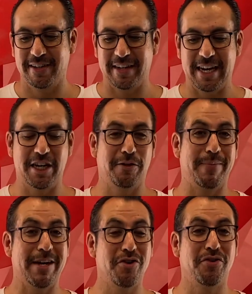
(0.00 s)
It is
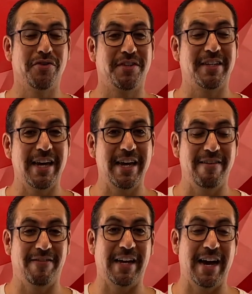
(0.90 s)
better to
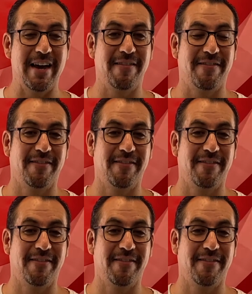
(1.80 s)
save life